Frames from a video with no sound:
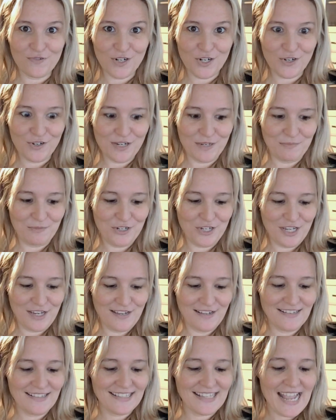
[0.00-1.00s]
cream
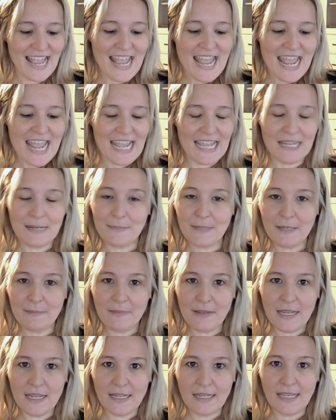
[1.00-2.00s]
cheese. And I'm gonna
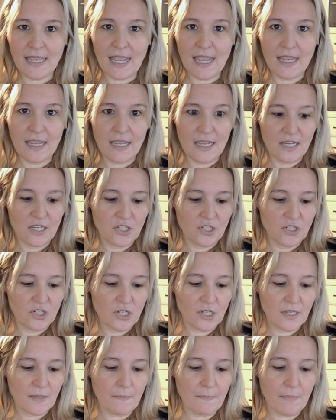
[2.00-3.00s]
make a
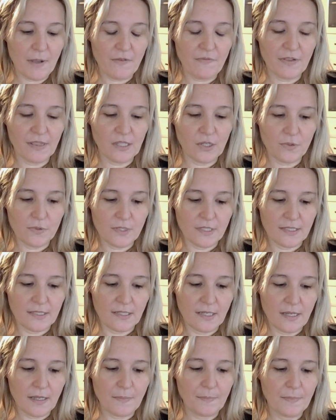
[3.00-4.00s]
chicken buffalo
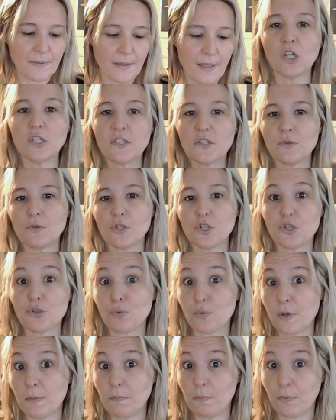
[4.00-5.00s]
dip, also a
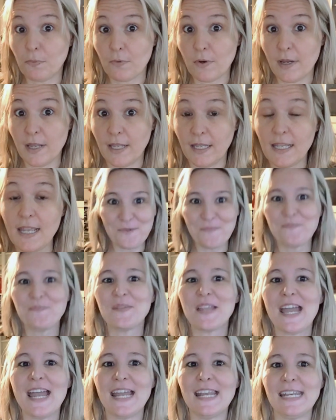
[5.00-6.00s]
shrimp ring.
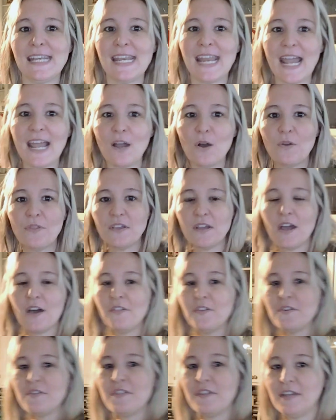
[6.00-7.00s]
And now the
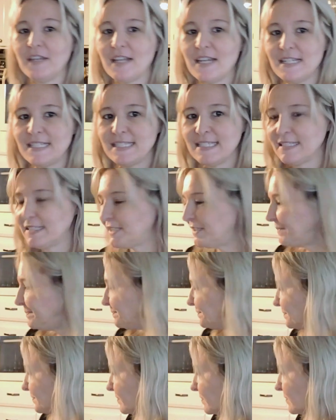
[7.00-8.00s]
other thing I did
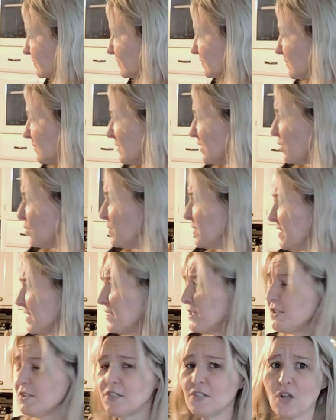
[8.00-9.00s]
was I
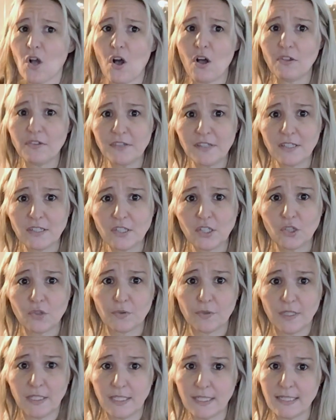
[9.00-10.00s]
took all the
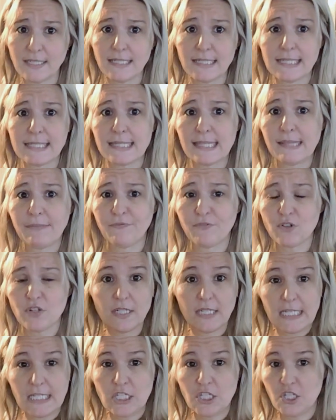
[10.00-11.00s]
ingredients for
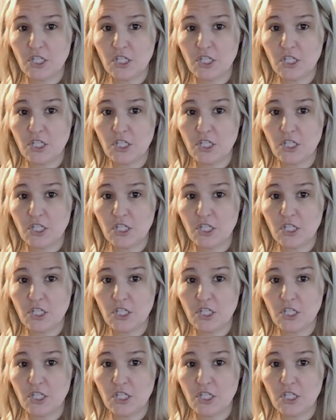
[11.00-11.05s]
each